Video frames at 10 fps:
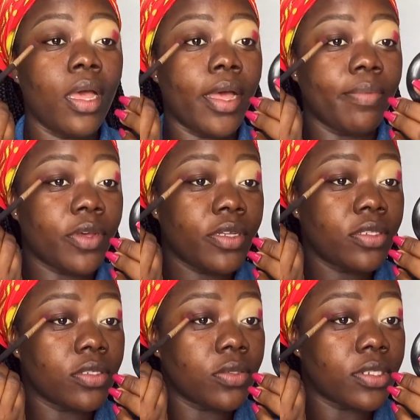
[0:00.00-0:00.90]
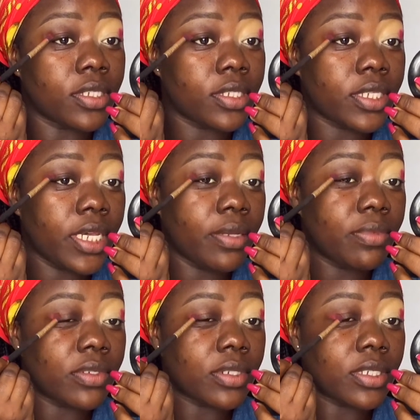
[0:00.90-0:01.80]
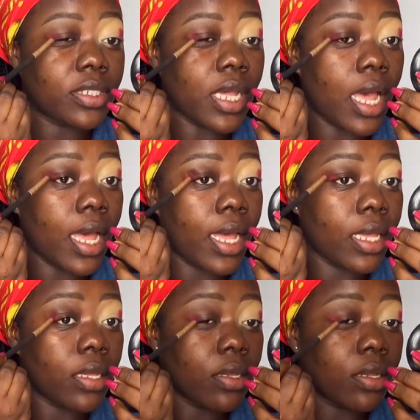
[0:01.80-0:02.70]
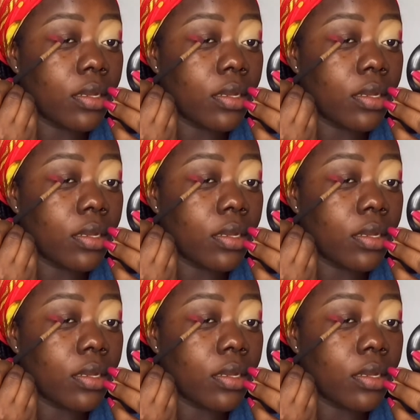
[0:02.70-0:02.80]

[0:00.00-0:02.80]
I'm going to do the same to this eye.